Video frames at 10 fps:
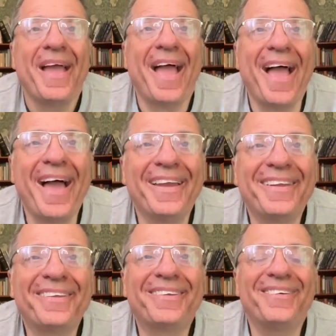
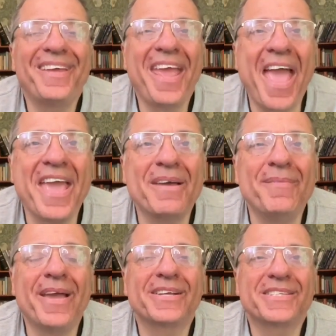and 3
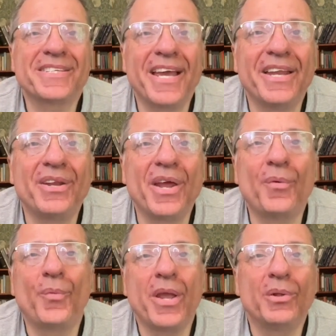AMX-10
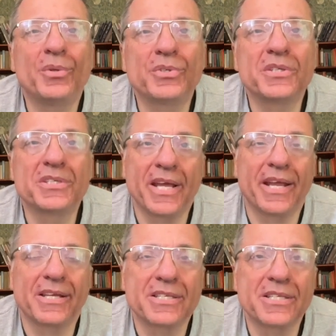wheeled
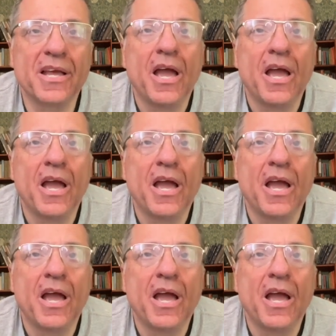tanks,